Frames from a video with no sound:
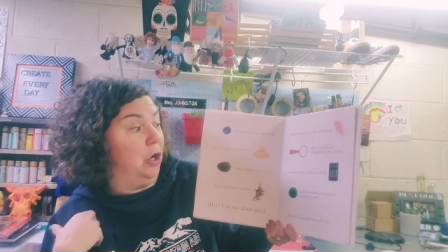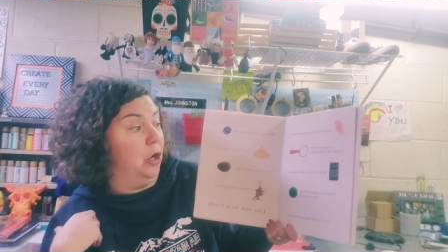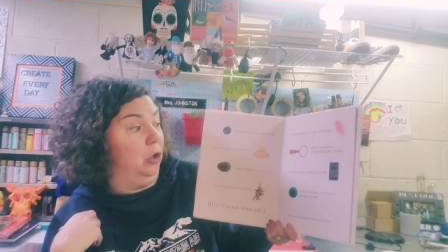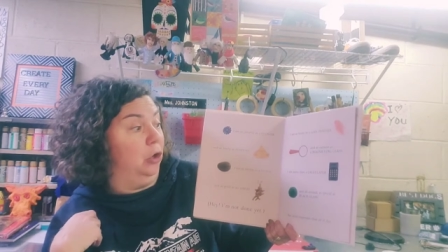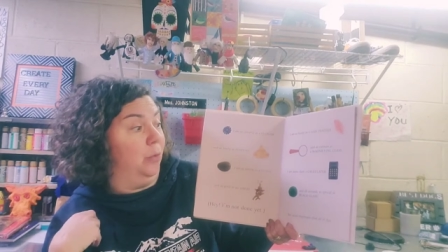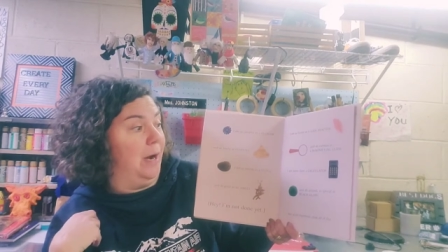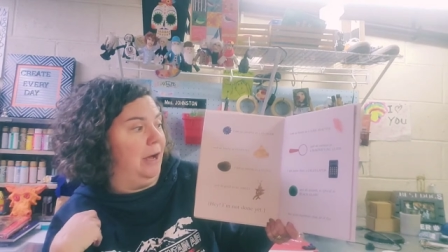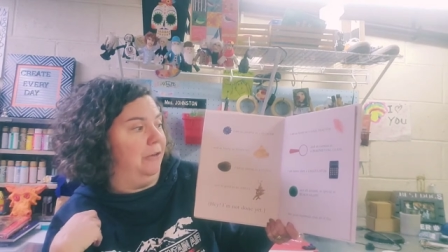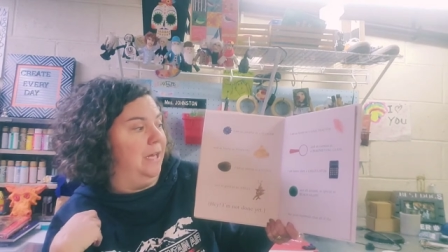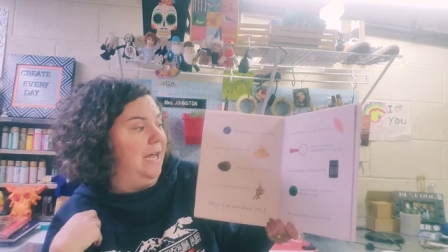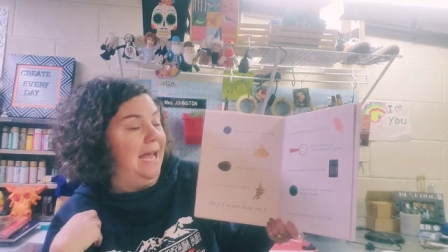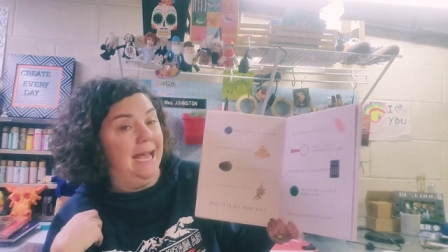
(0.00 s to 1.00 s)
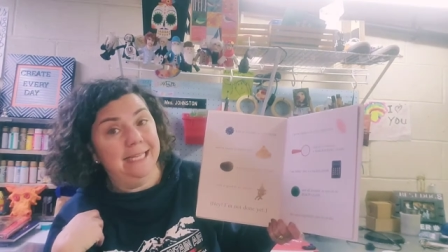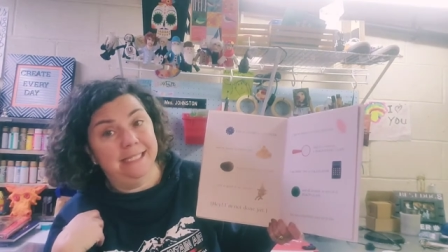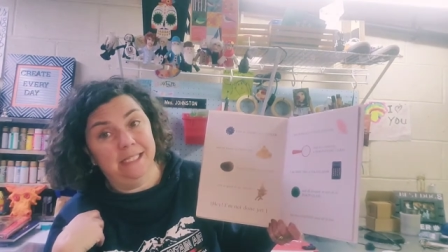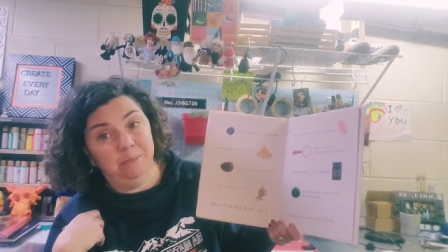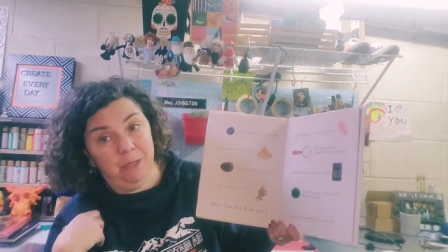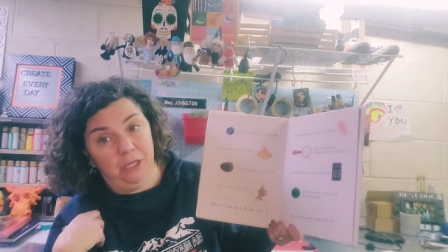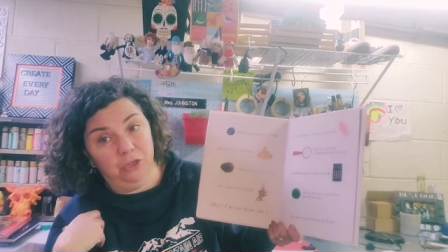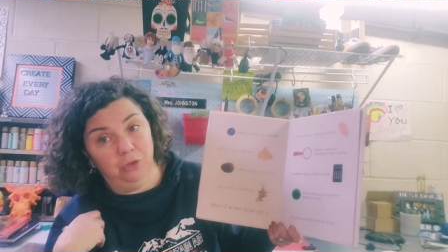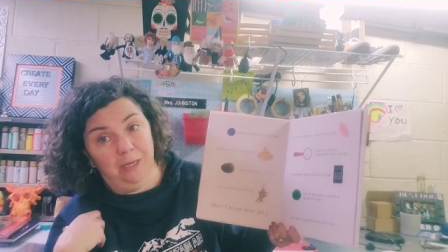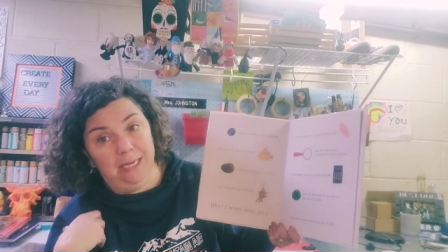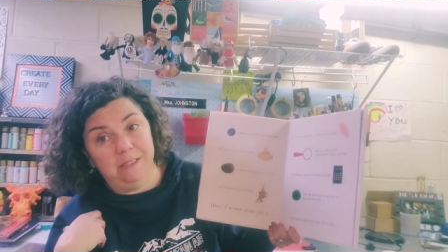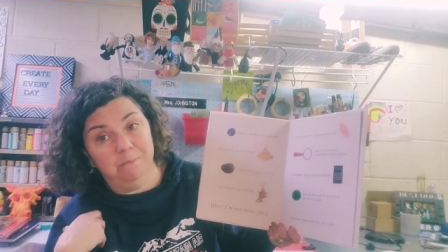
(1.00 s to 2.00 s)
all around as
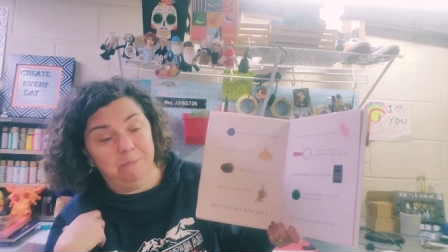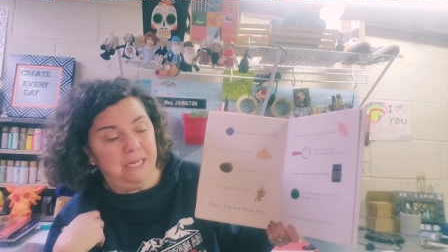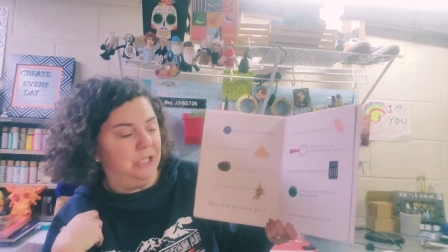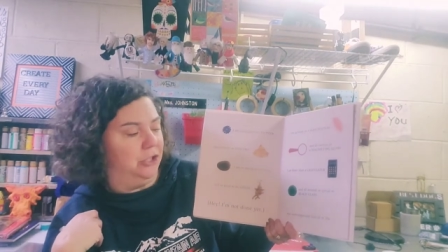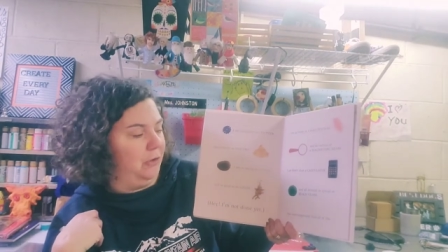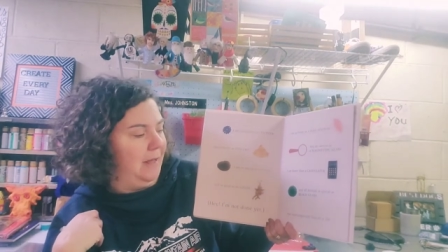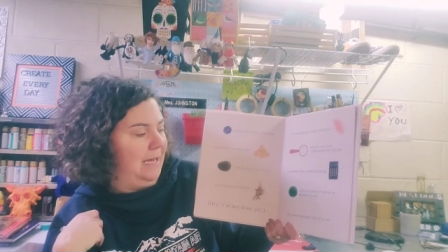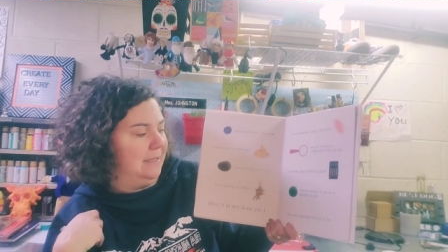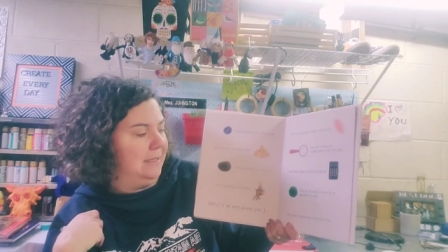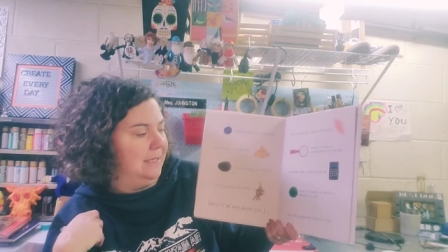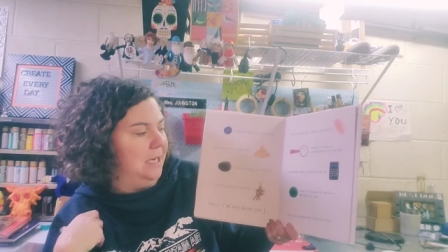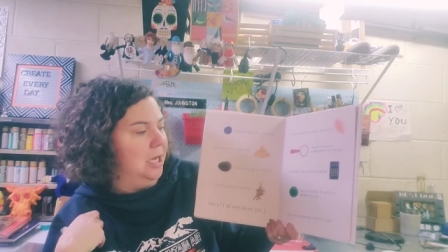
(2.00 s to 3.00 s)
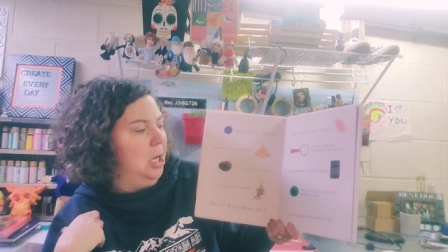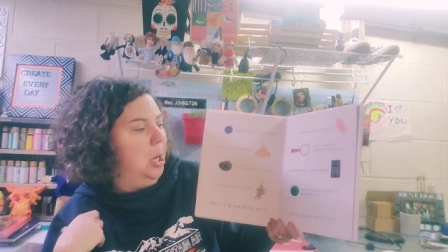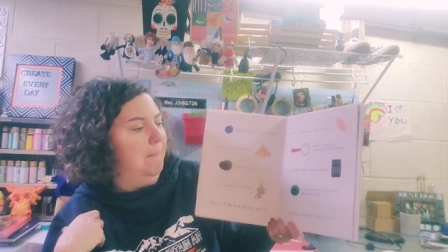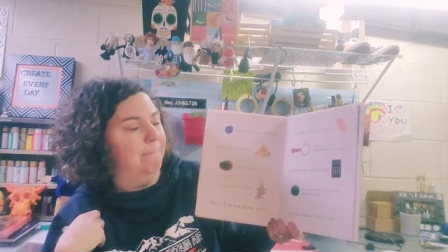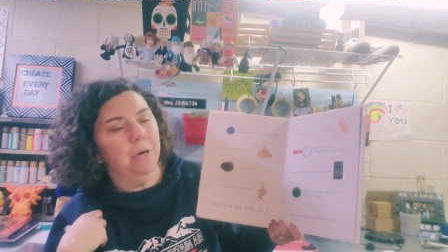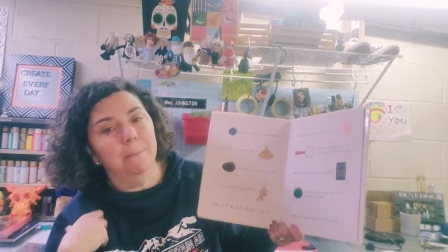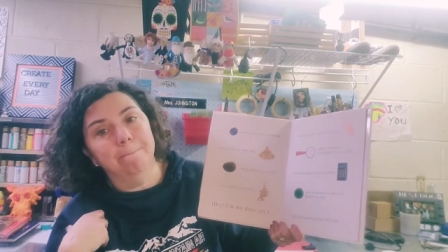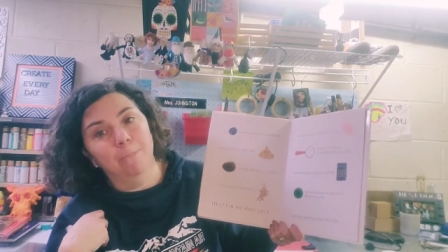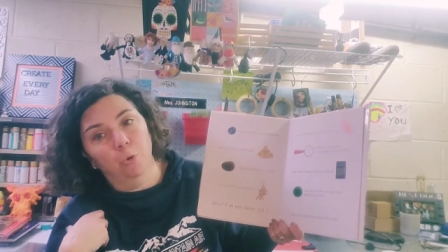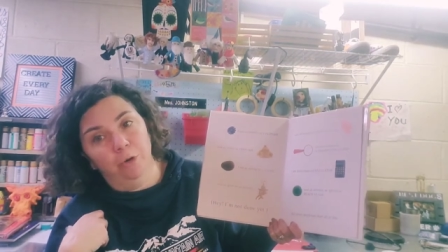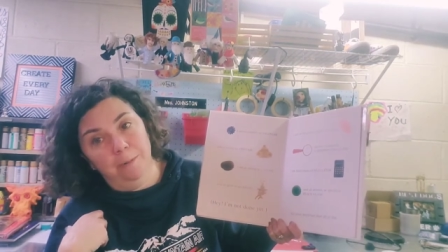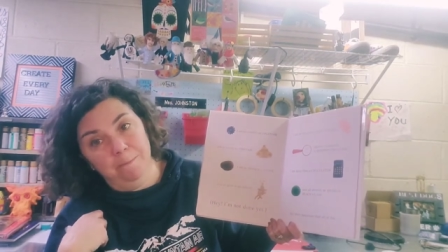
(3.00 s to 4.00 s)
special as beach glass. But
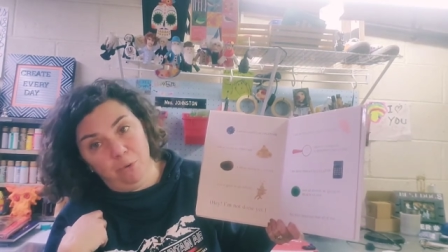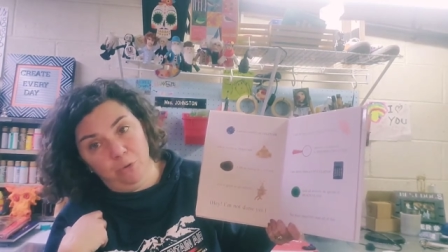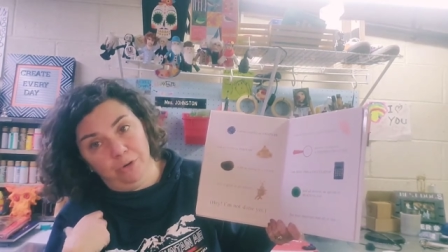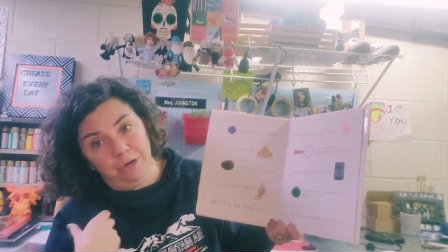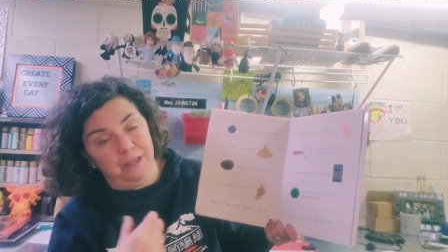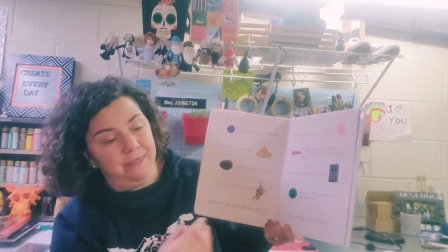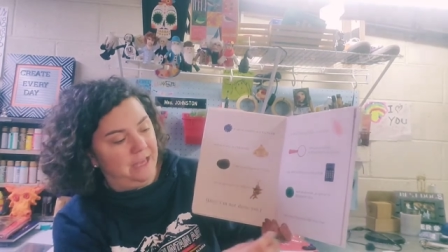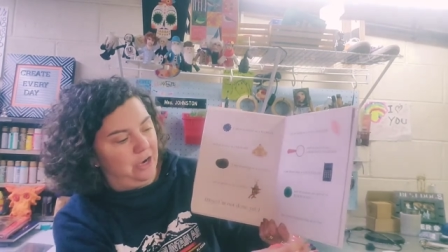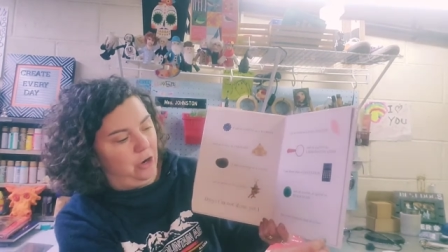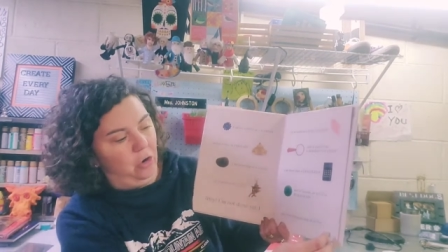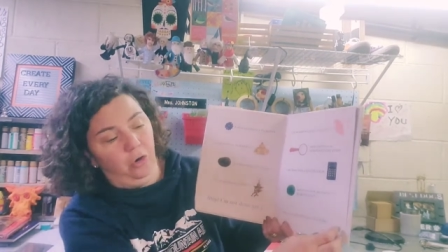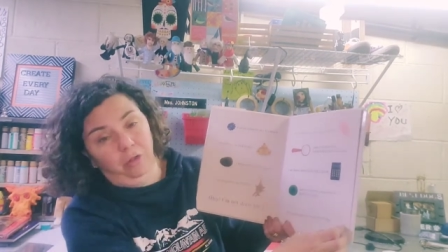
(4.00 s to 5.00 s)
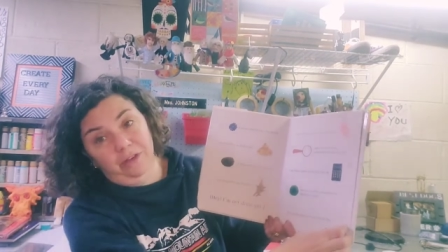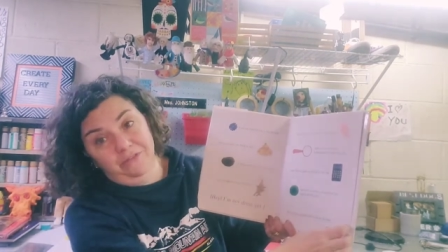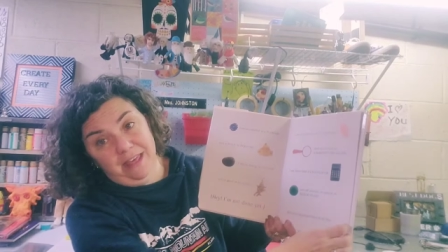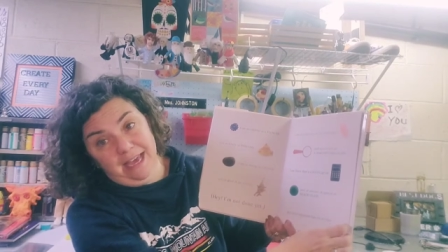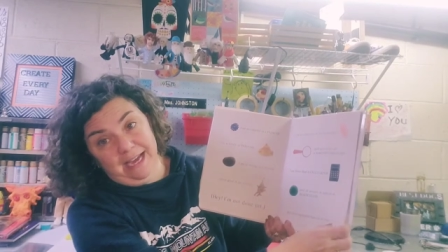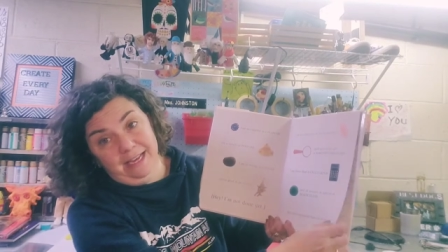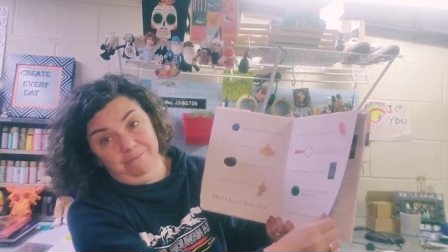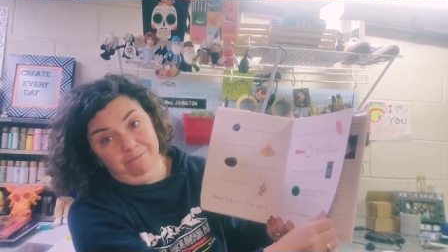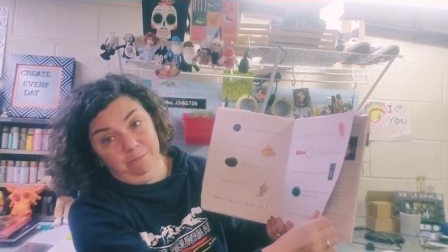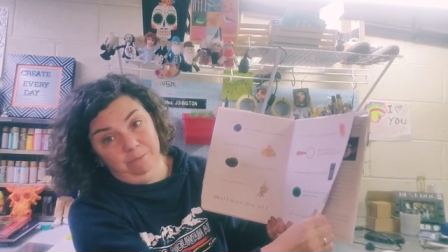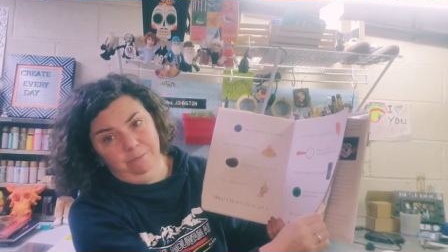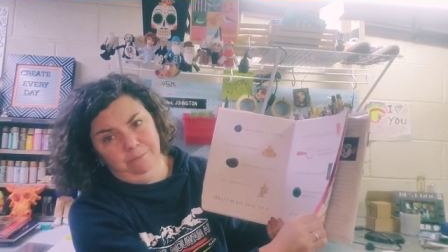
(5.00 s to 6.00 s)
more important than all of that
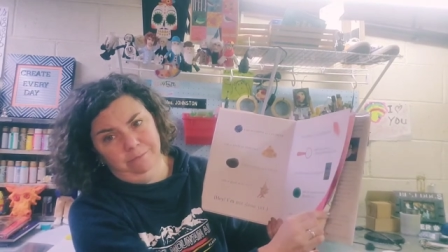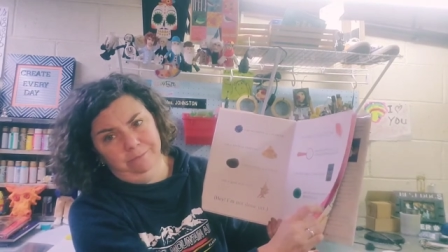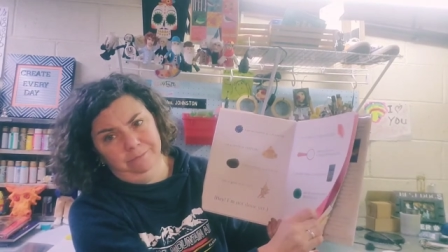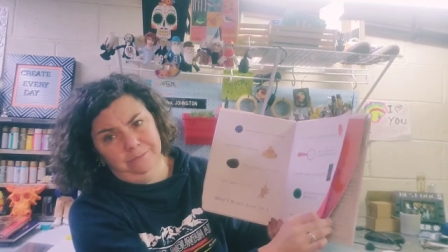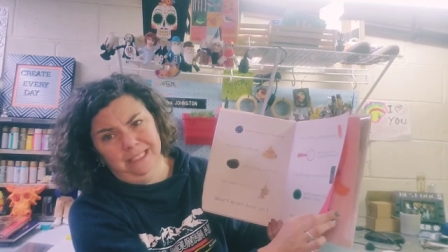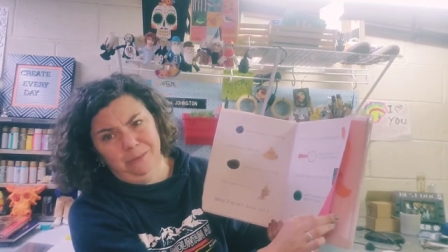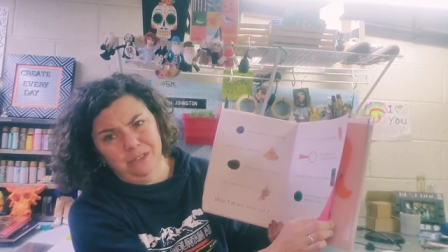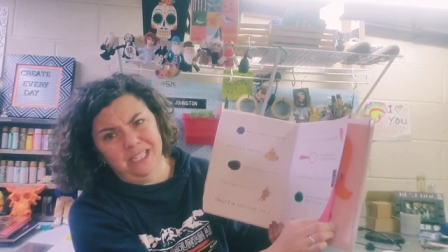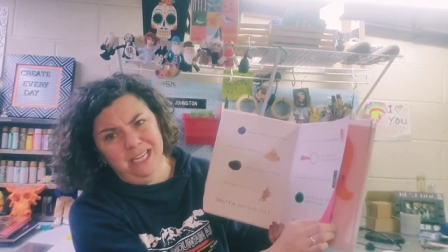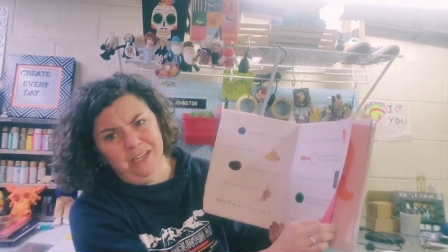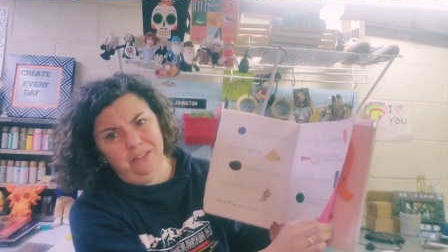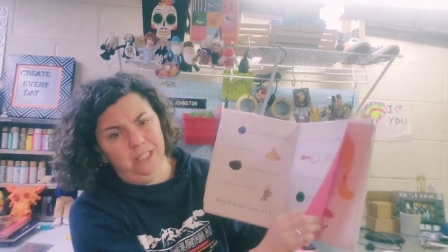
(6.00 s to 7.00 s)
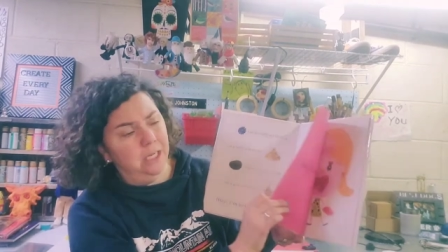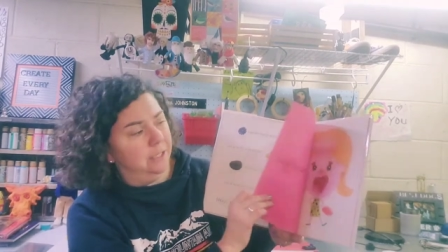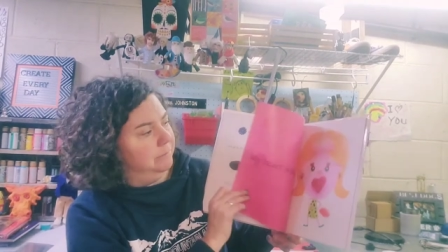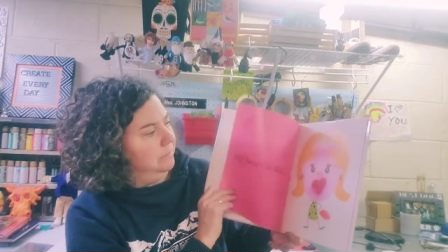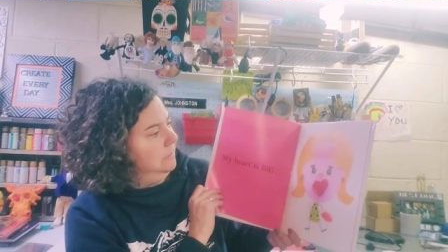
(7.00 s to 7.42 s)
it's kind of a lot.